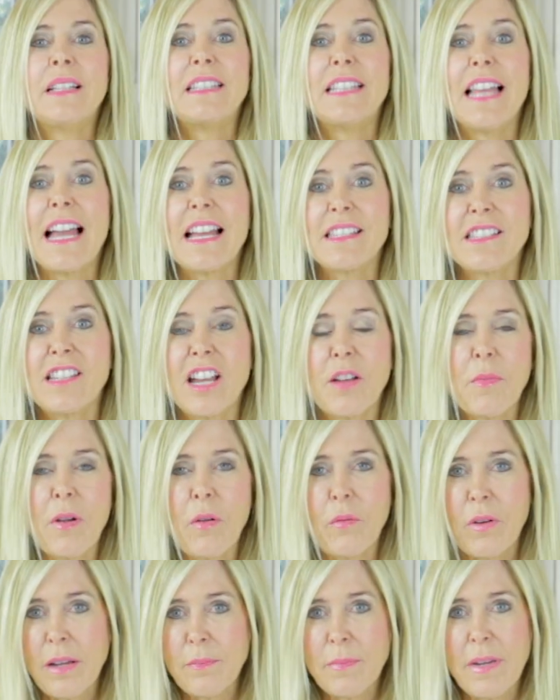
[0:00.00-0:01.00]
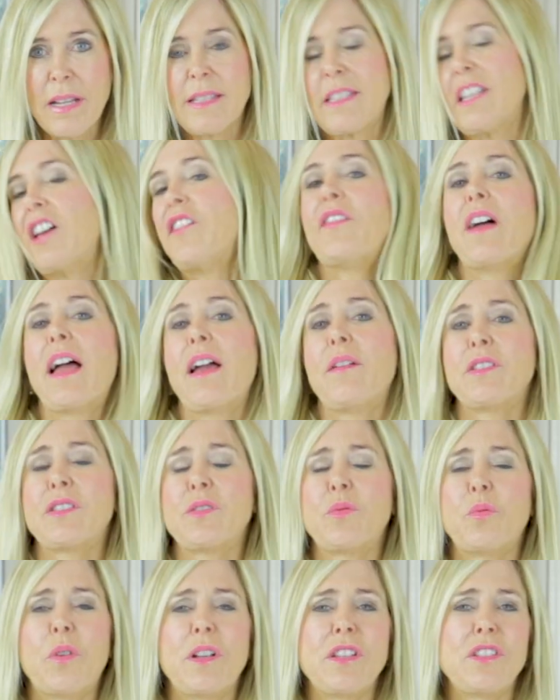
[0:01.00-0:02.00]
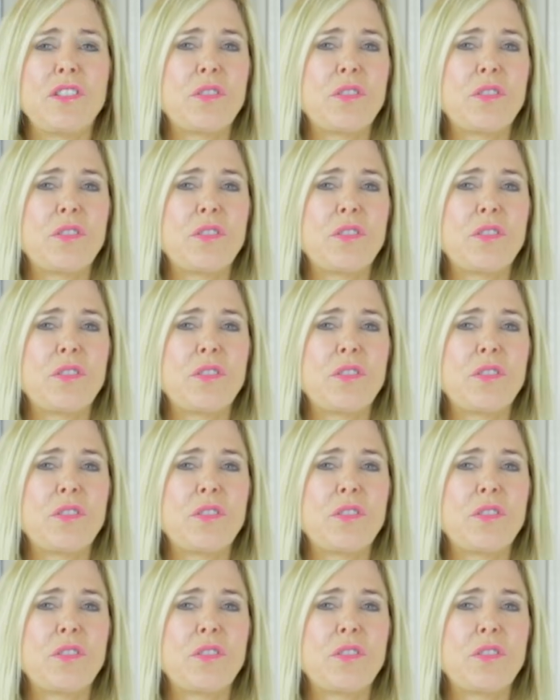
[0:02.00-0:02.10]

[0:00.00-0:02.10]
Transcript: Last time I weighed myself, I was one